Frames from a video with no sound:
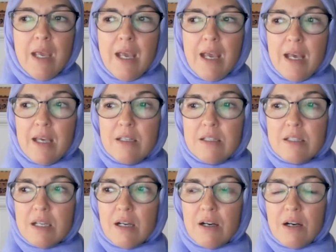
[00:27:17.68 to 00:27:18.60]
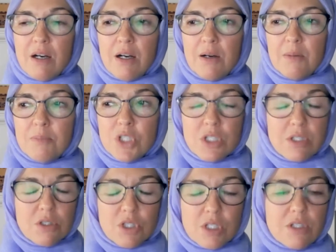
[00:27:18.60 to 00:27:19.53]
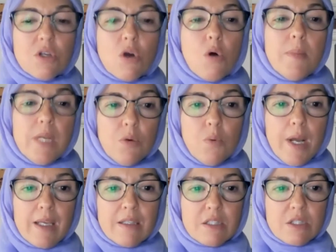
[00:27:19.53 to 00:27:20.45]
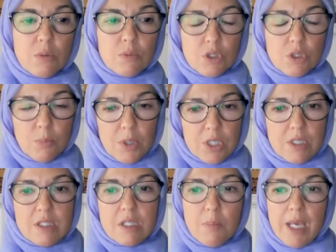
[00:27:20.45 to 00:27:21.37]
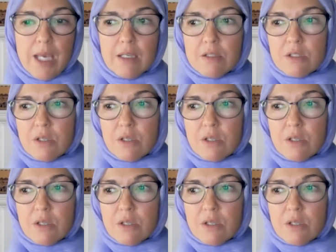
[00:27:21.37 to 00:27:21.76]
and just so many ways to participate.